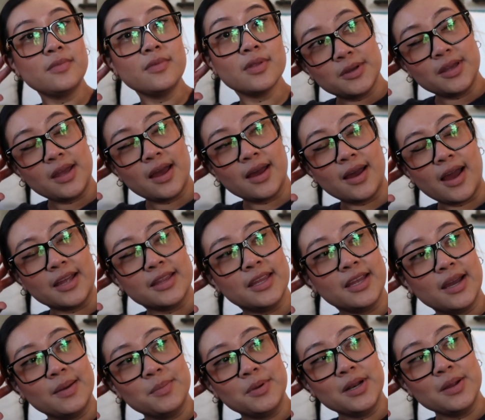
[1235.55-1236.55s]
But yeah, I
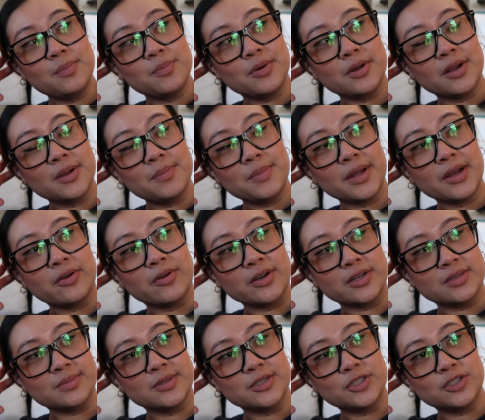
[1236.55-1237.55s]
think I'm gonna put up my
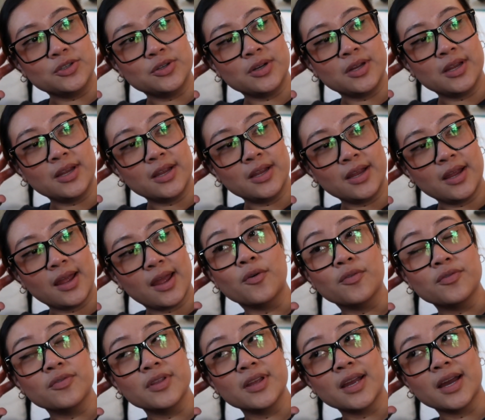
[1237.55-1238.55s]
Christmas tree,
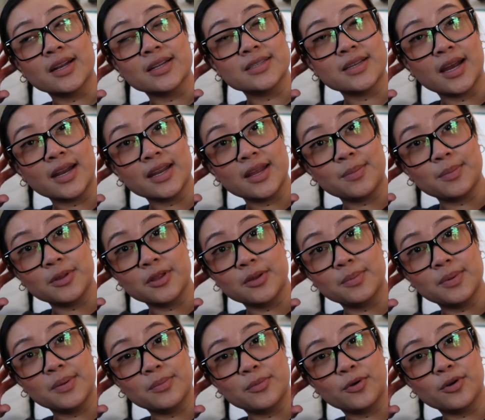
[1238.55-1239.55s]
hopefully kind of tidy up a little
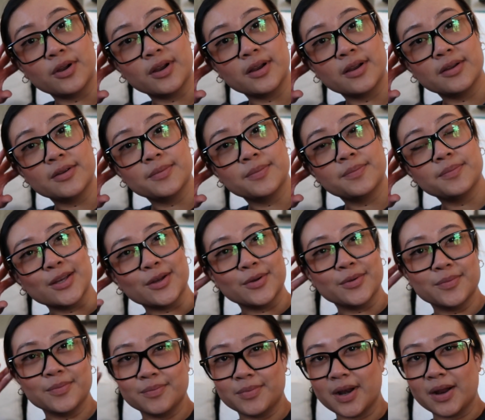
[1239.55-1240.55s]
bit more.
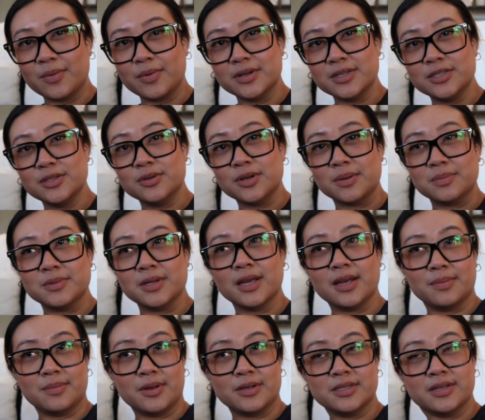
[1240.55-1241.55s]
So, but I want to do an update.
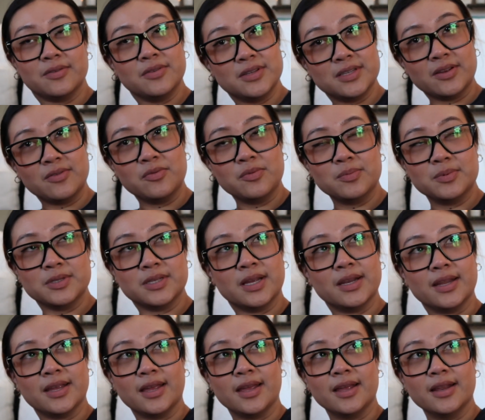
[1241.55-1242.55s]
I'm about
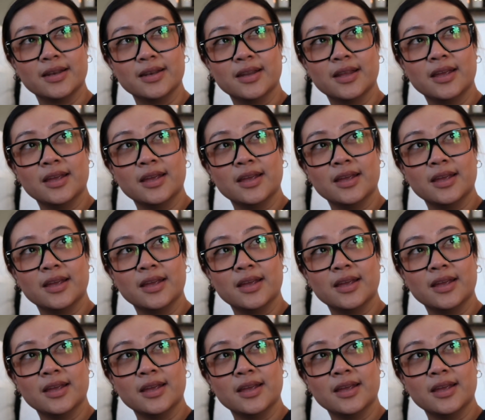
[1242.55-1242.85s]
77% in,